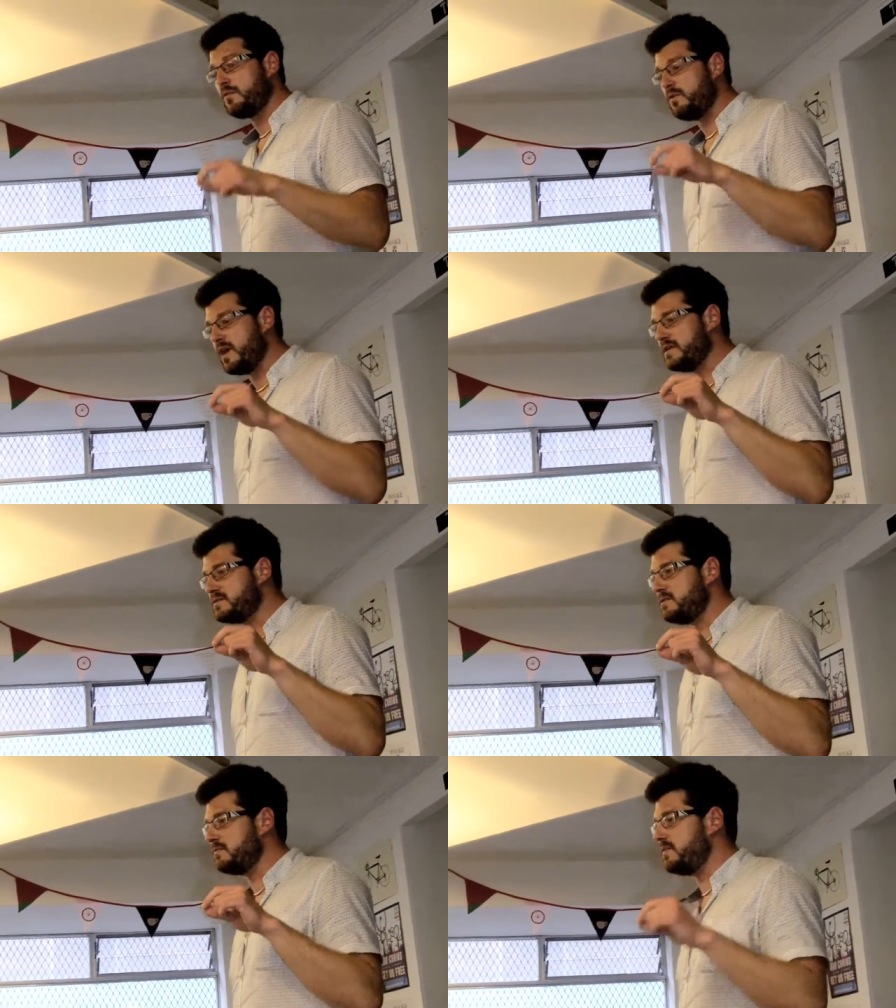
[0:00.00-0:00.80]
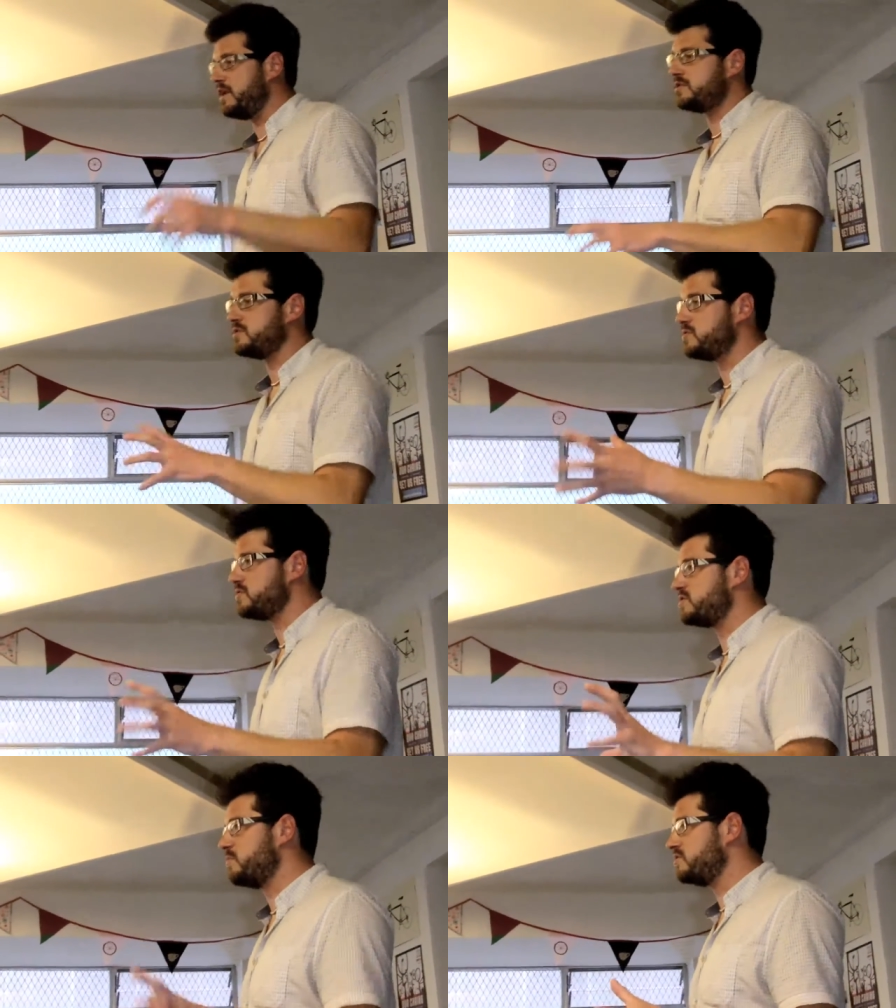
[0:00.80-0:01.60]
we raised some initial
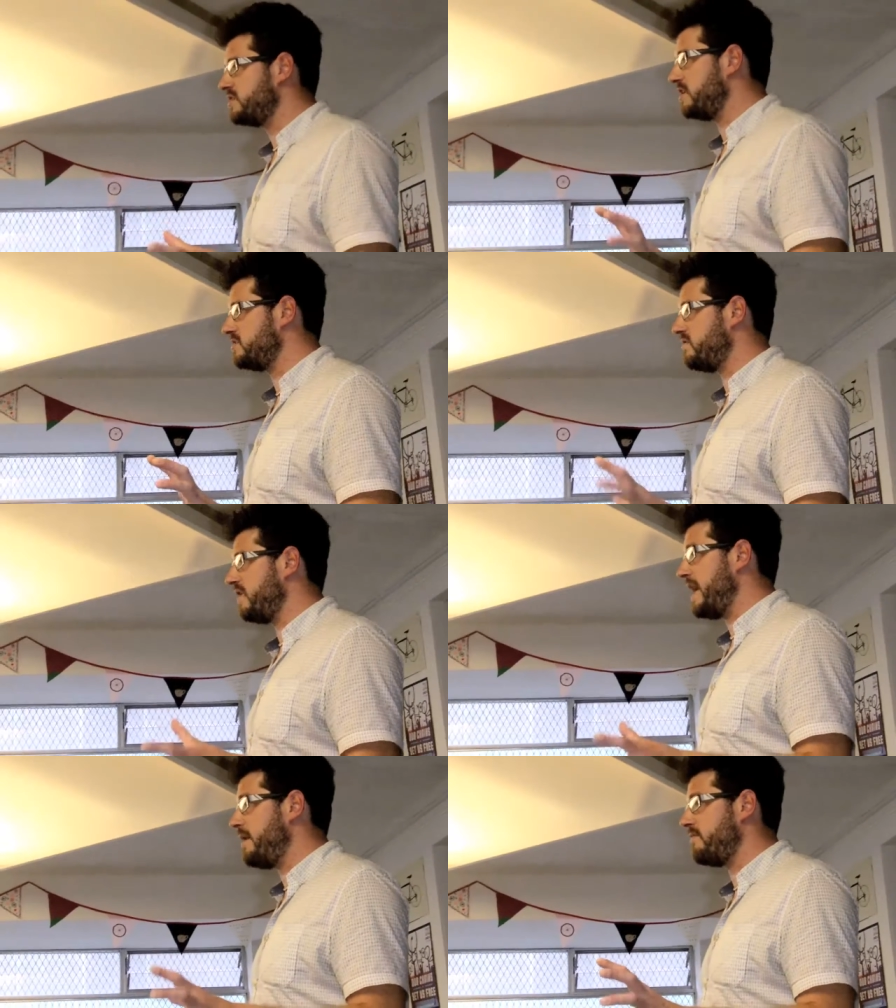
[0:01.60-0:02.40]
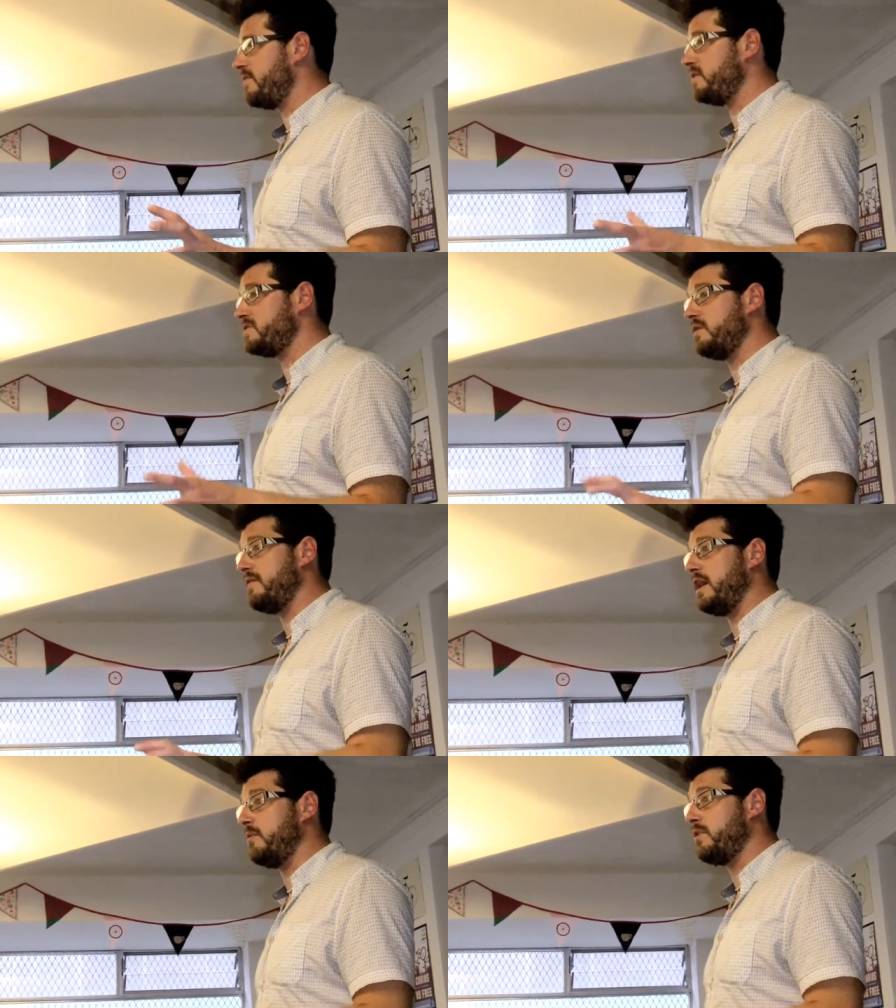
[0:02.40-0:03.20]
sort of small change from the LET, and then we topped
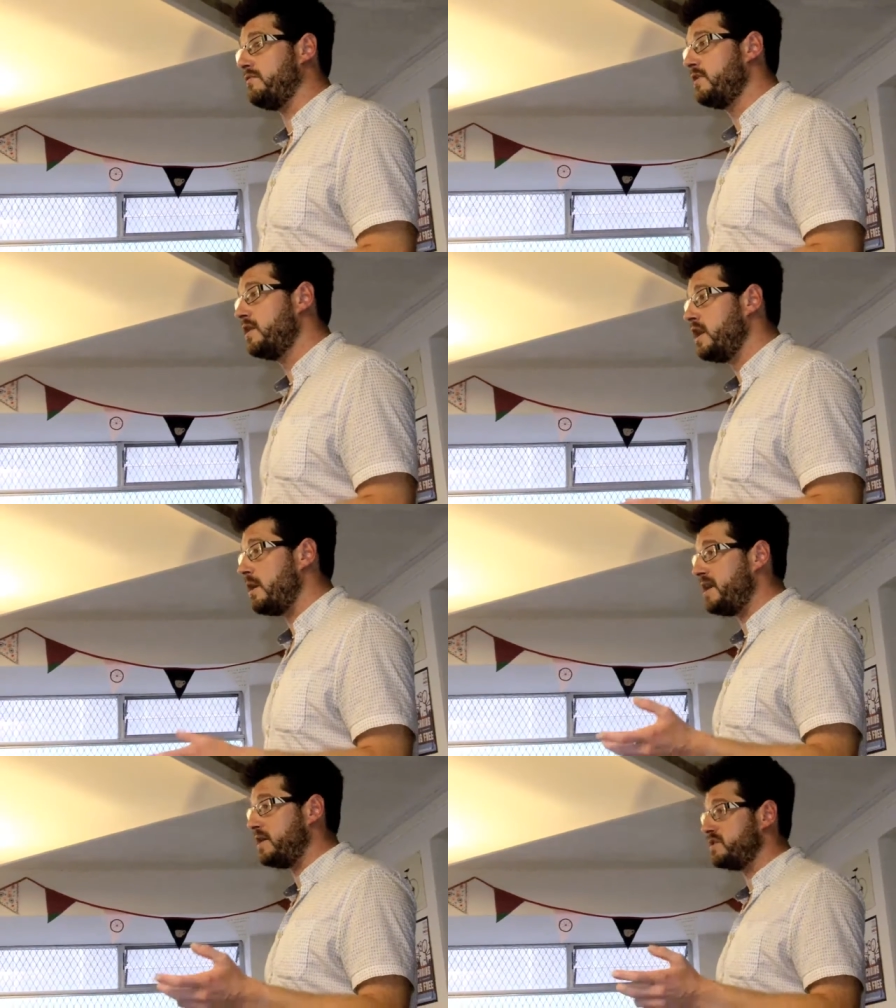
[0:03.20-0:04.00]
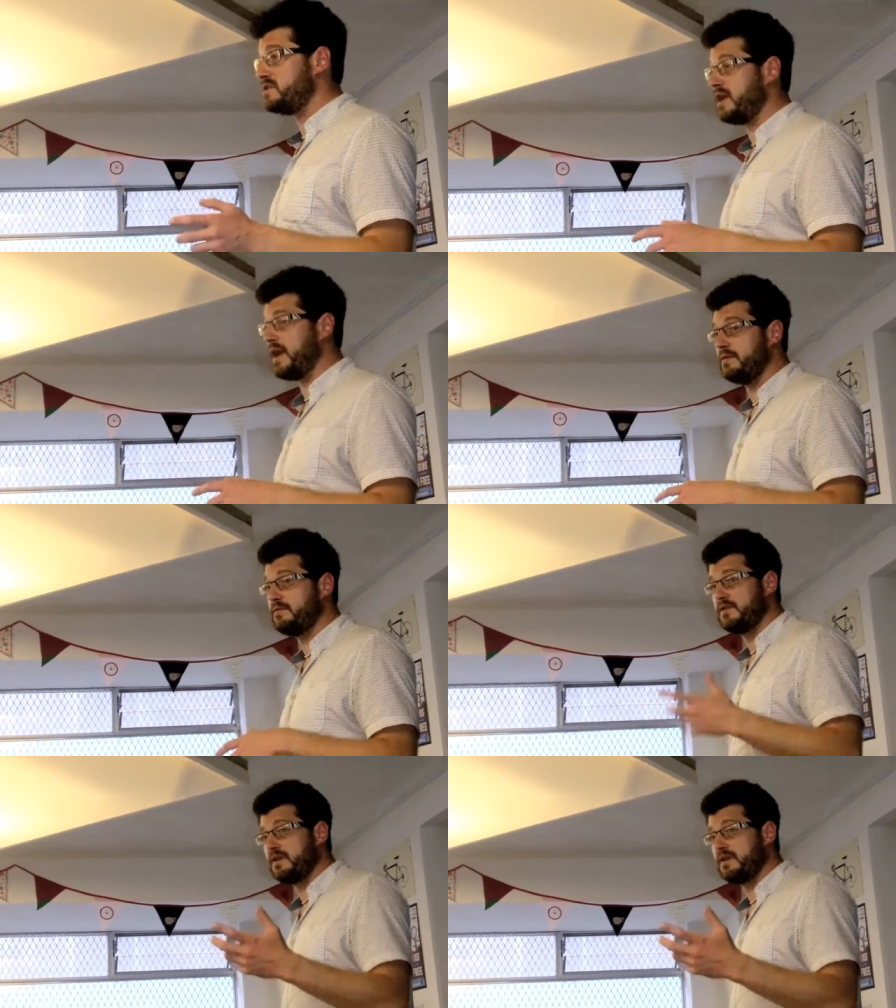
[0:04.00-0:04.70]
that up with a bid which Elaine,